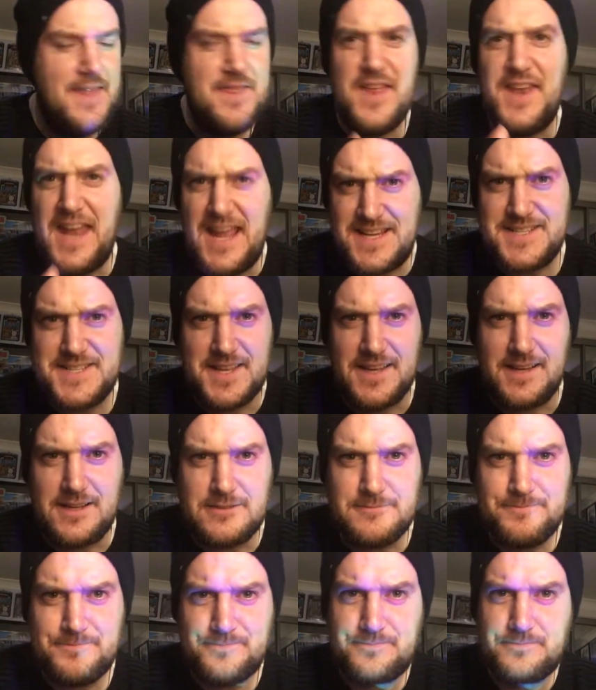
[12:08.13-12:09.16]
The next thing
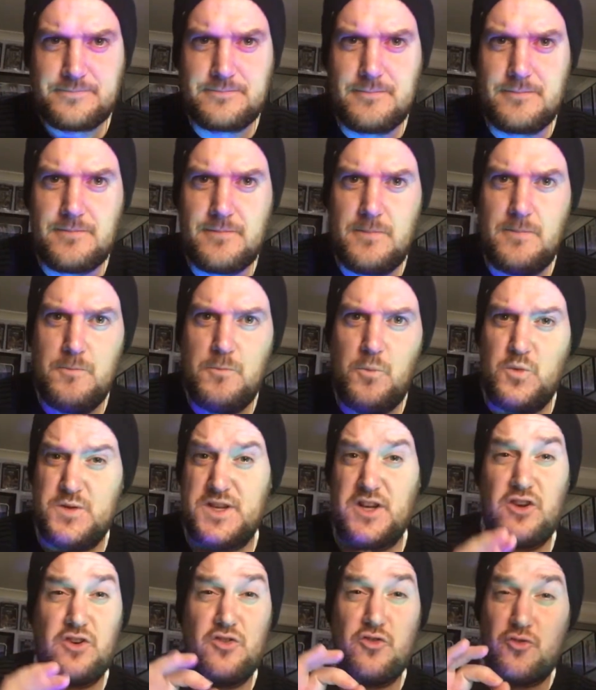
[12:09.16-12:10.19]

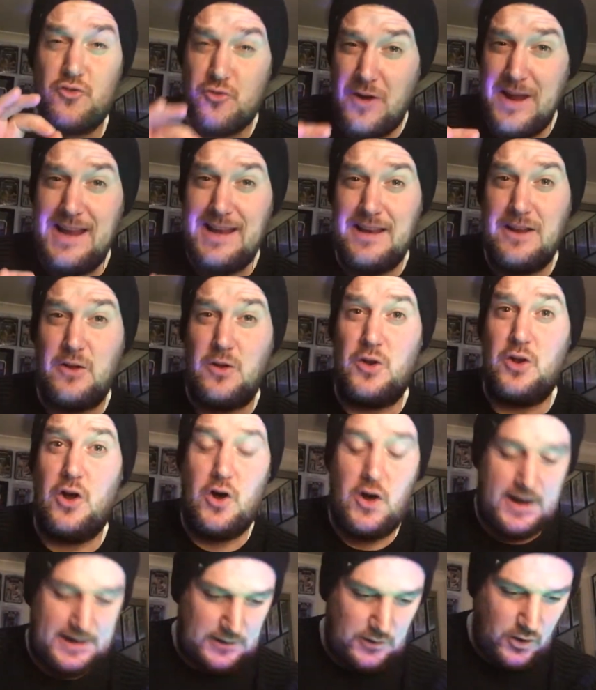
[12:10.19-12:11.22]
was a great little
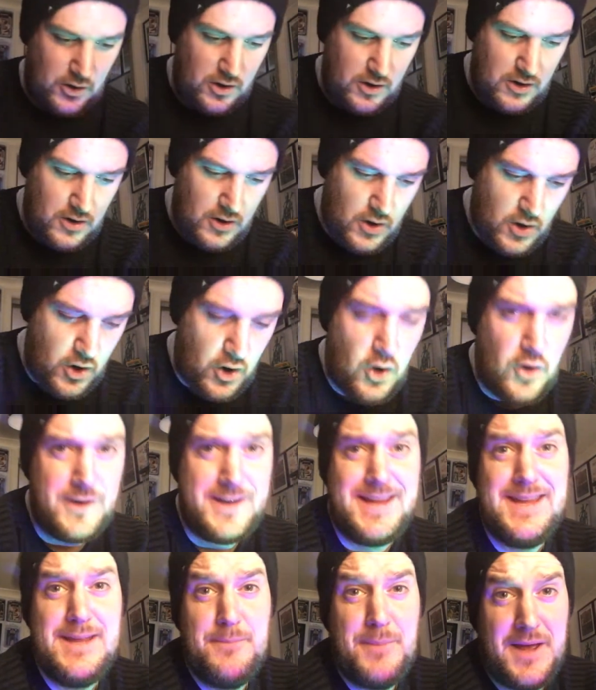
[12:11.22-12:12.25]
lot I got on
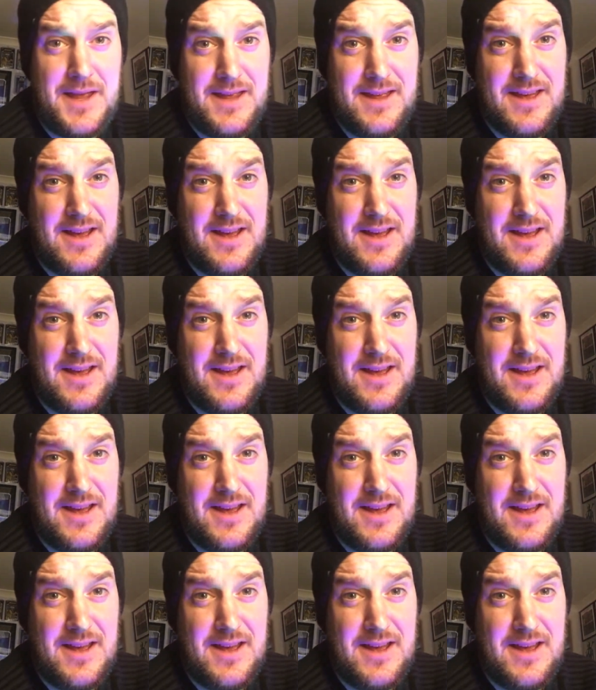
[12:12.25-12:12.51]
eBay.